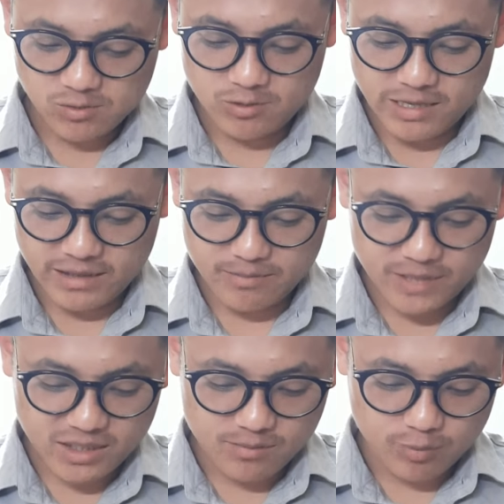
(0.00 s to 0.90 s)
who had
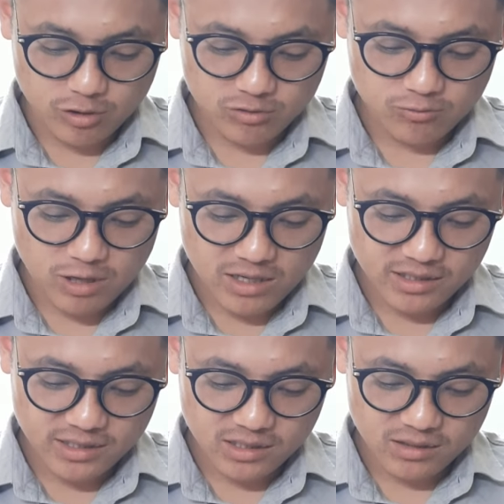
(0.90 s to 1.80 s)
made both one
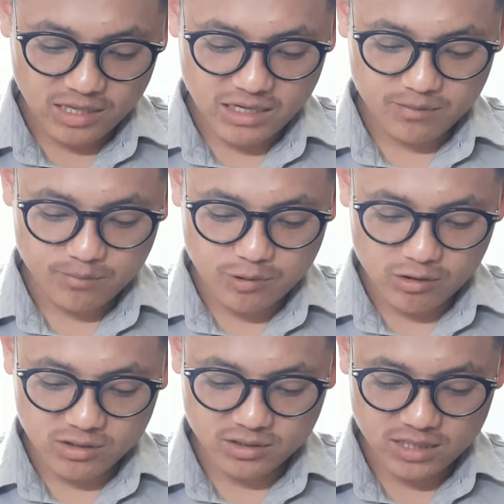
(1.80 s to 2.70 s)
and had
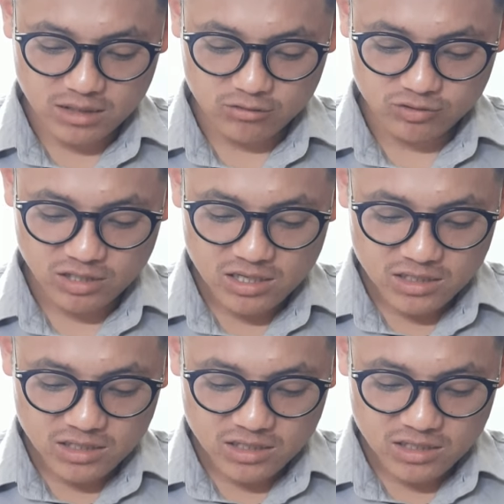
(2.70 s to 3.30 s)
broken down